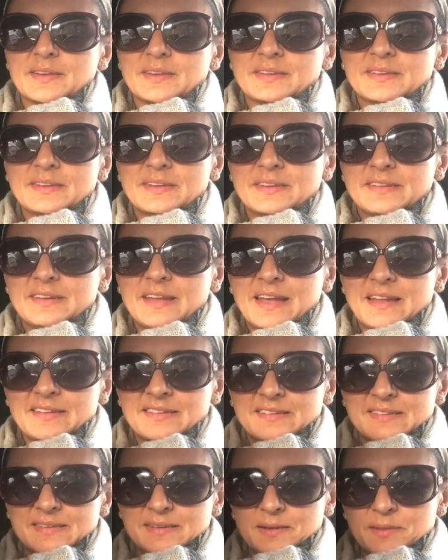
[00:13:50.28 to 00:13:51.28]
This has
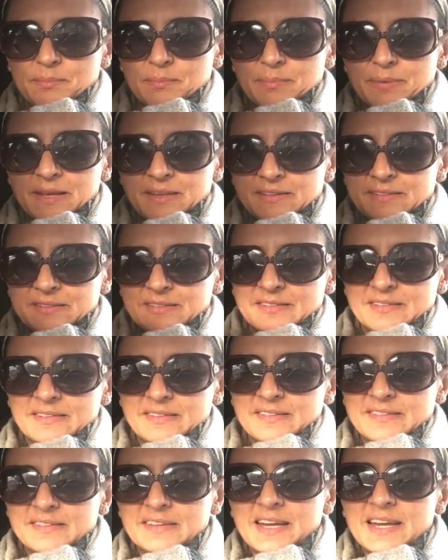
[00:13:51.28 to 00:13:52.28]
pencils
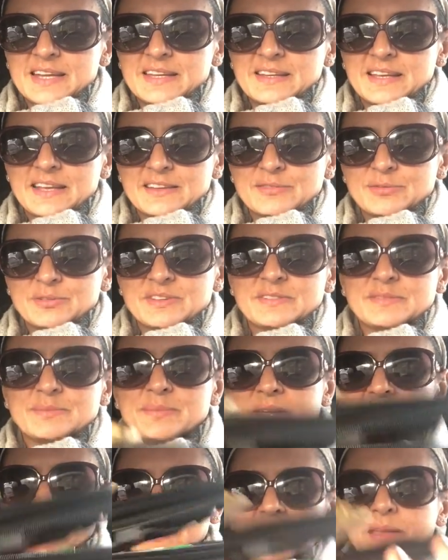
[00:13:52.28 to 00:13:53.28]
inside, that's what's making